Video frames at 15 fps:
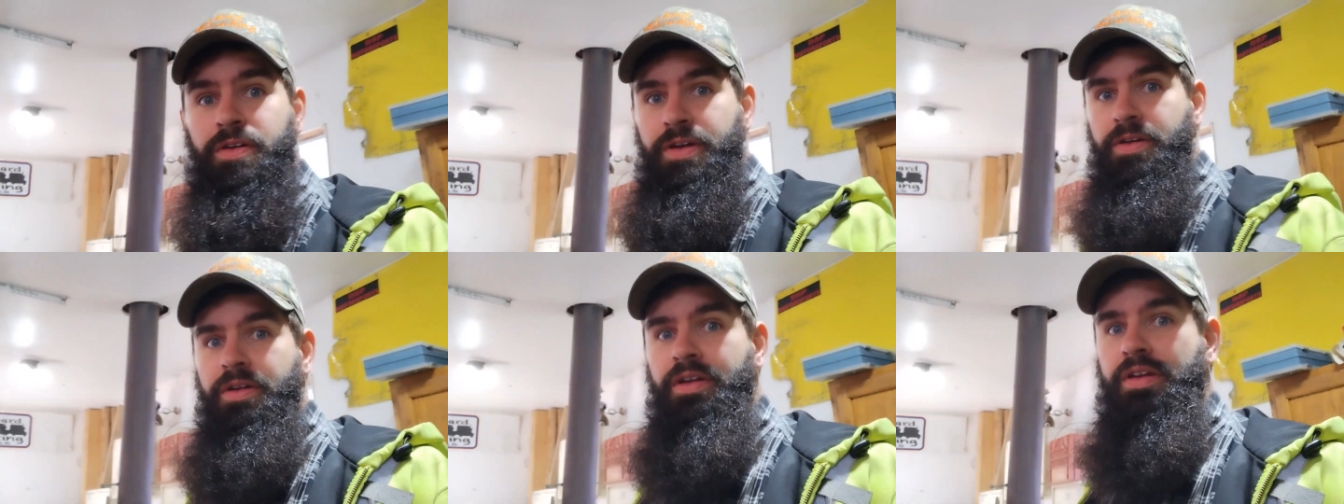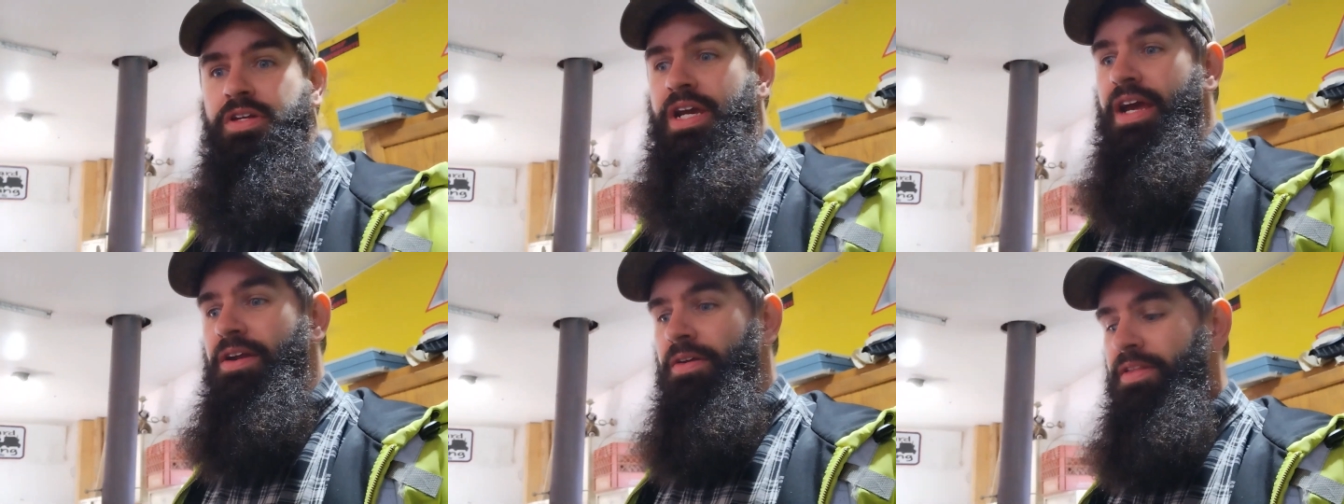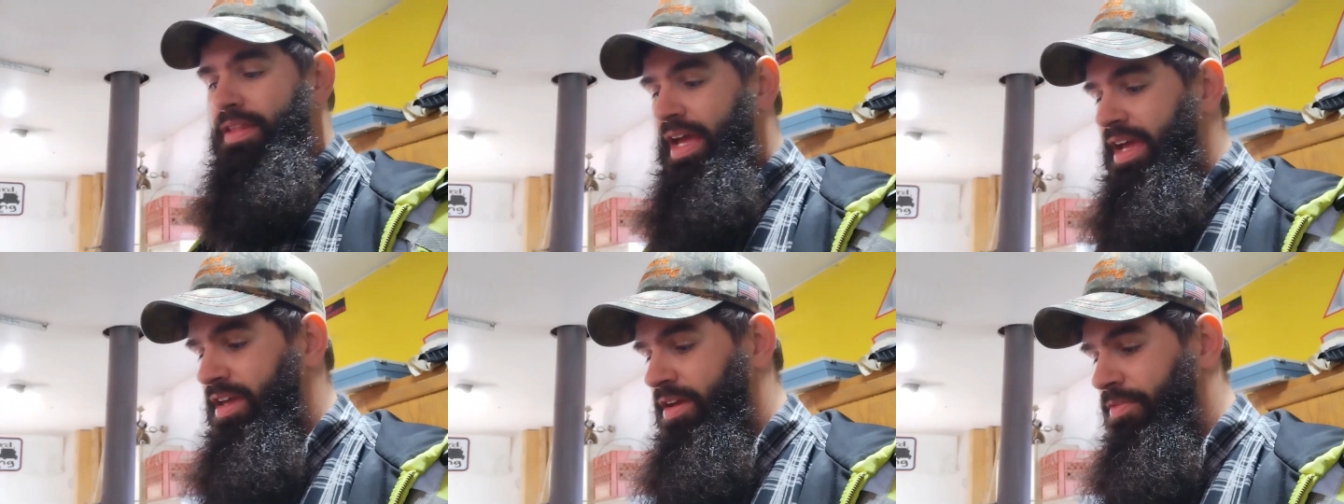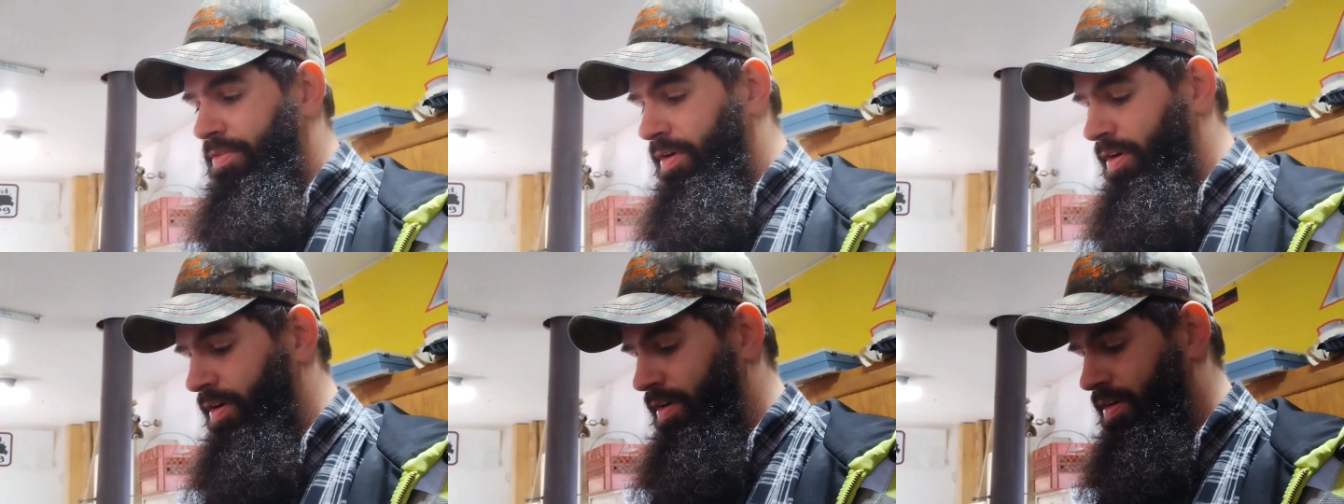to the channel, thank you
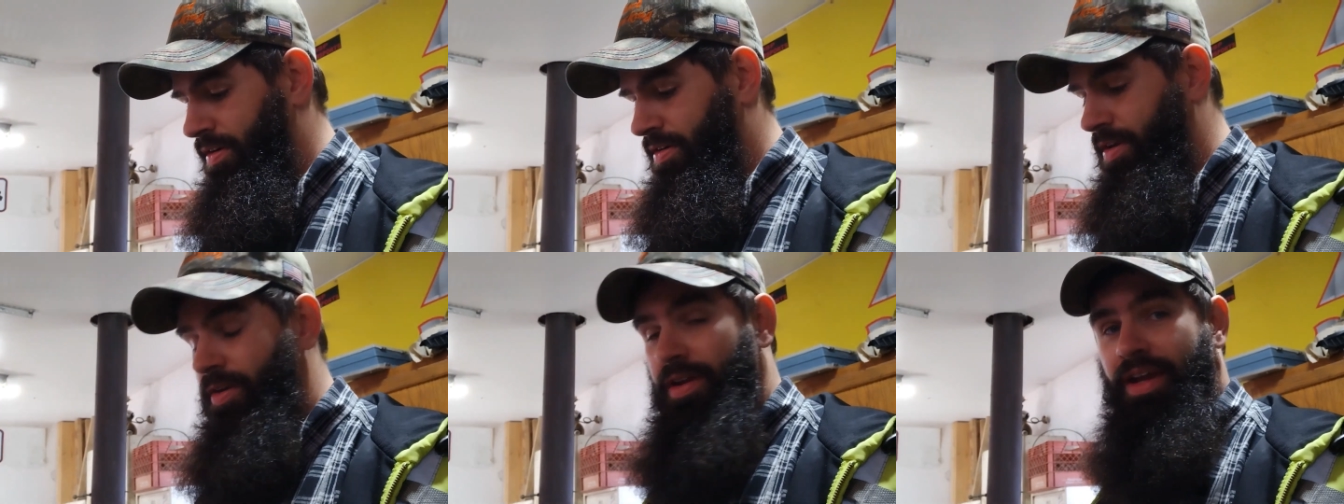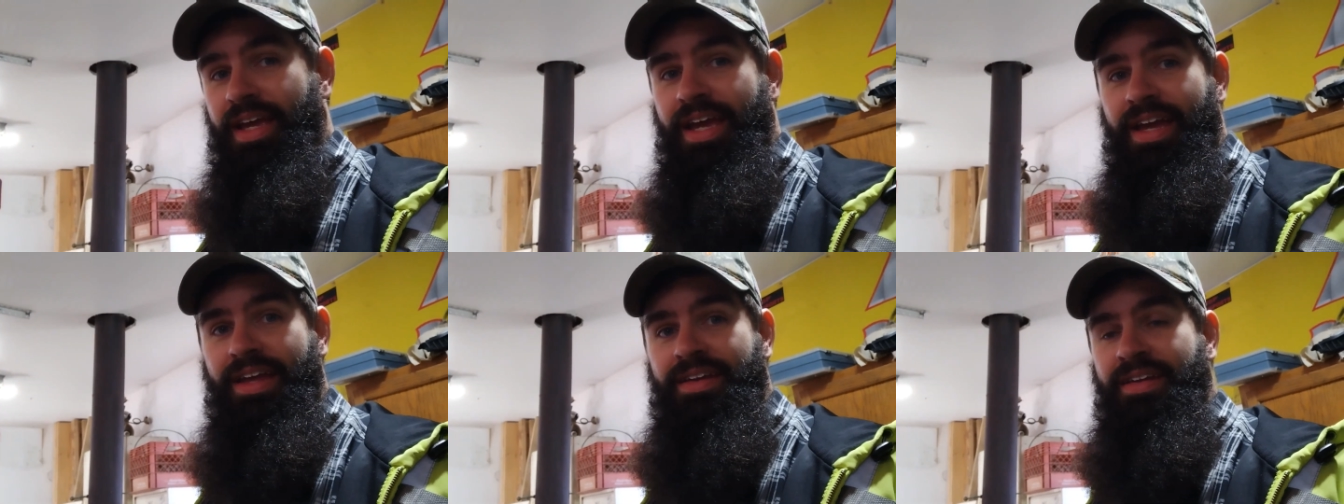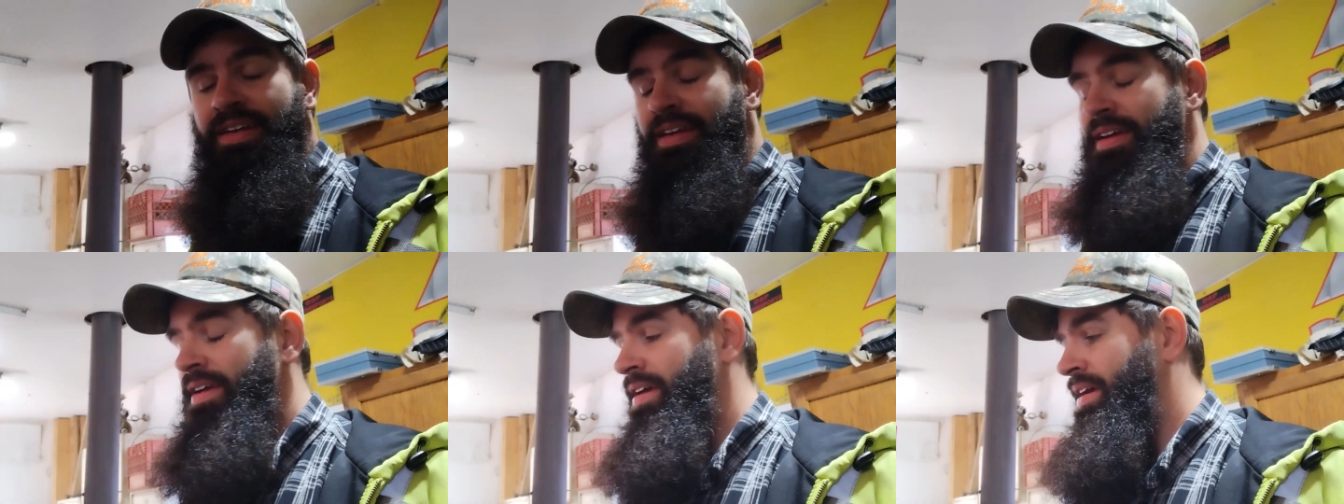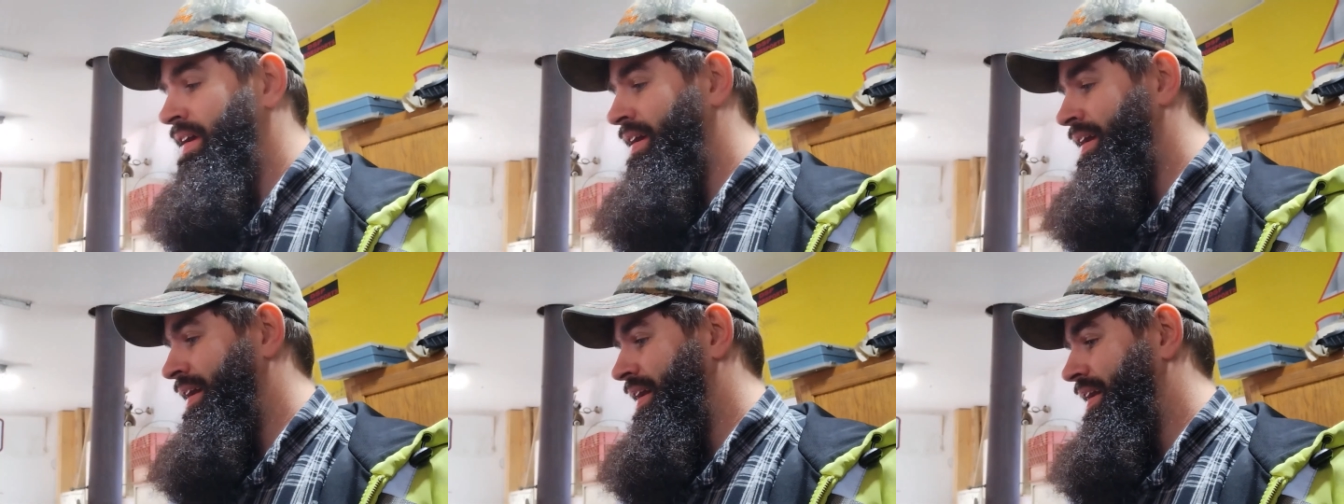for tuning in.
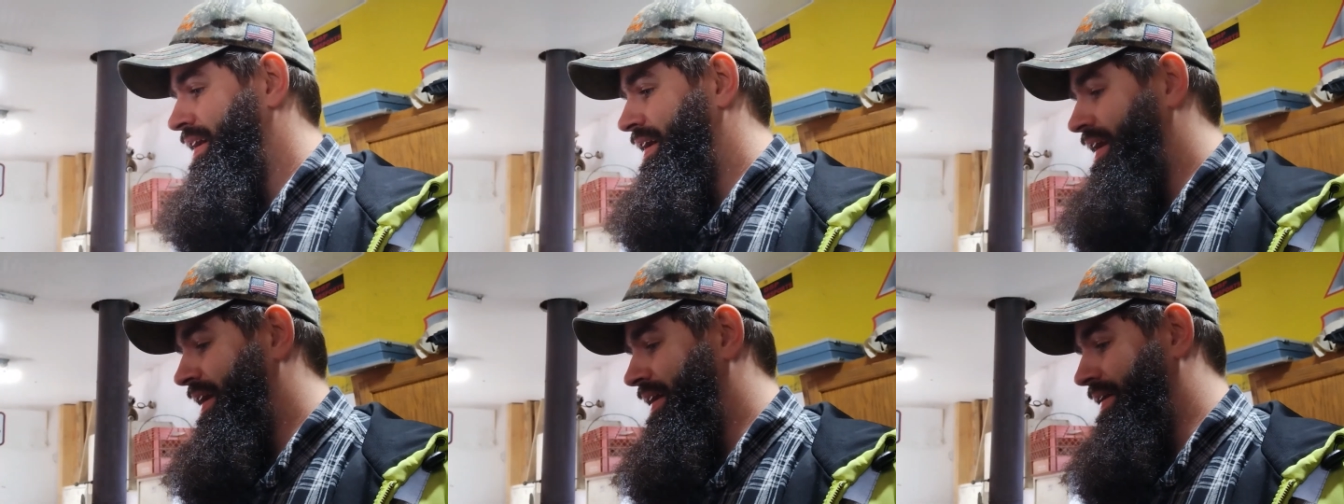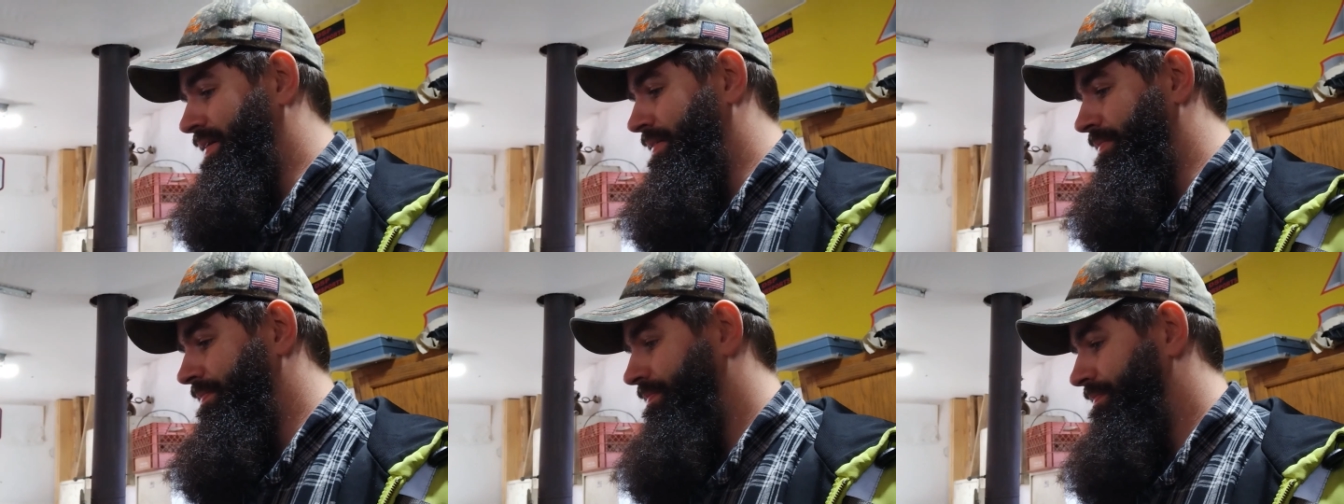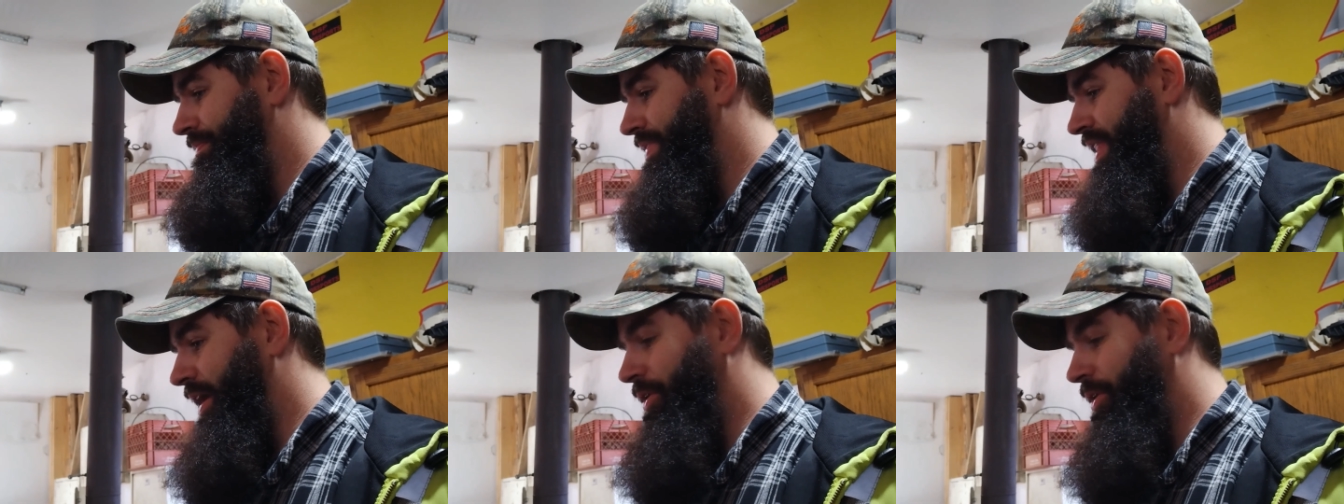Those